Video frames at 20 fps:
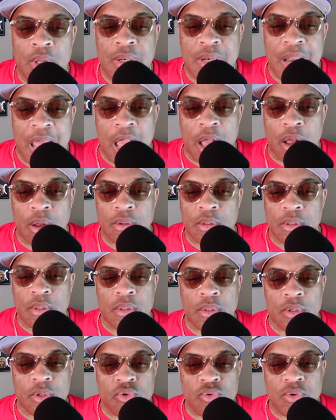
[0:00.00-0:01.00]
Now,
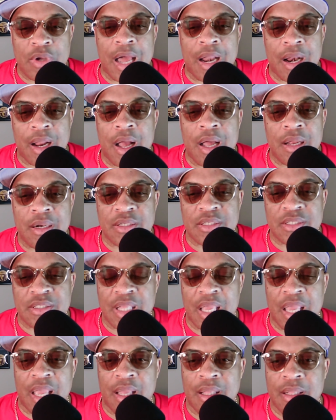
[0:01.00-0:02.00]
you got to
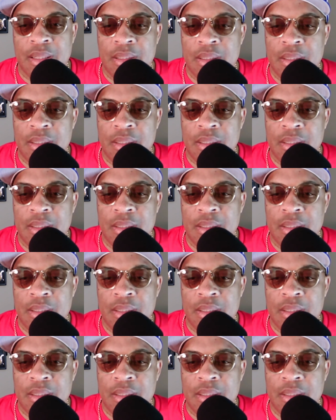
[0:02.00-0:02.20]
understand,